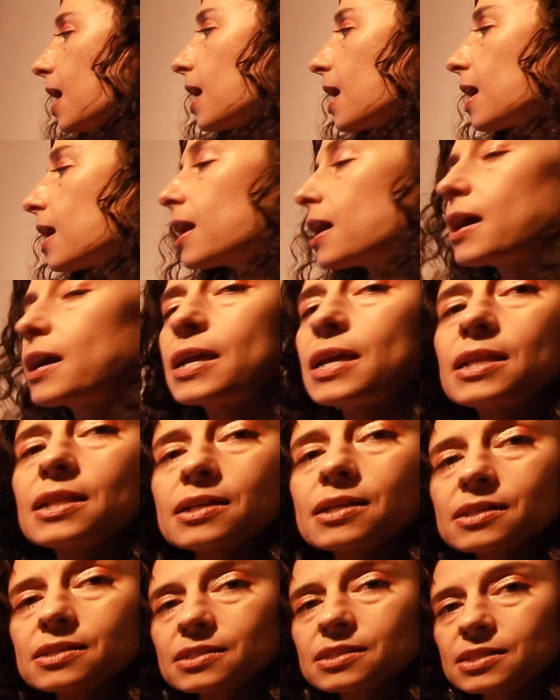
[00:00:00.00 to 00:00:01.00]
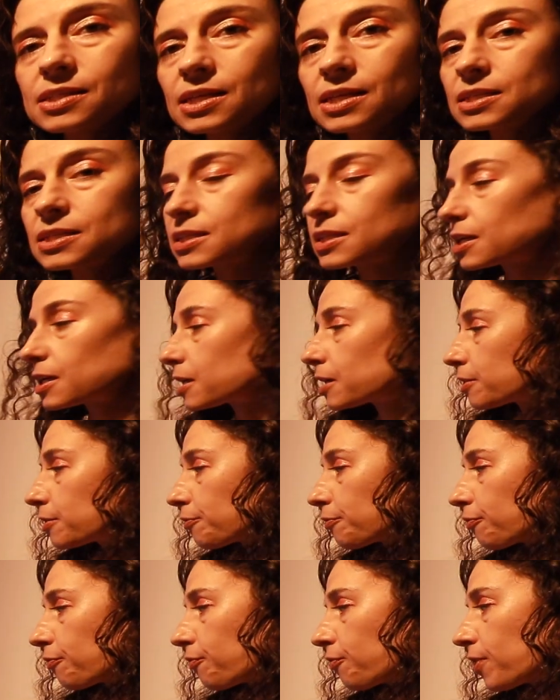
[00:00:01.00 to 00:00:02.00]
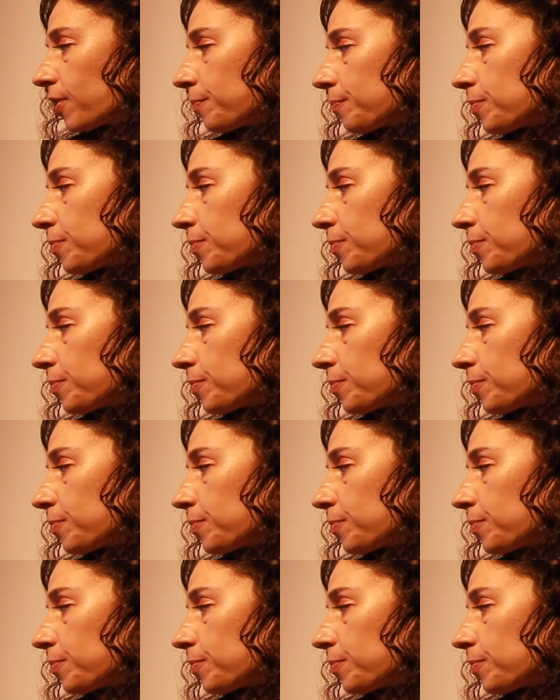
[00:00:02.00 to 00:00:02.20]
It consists of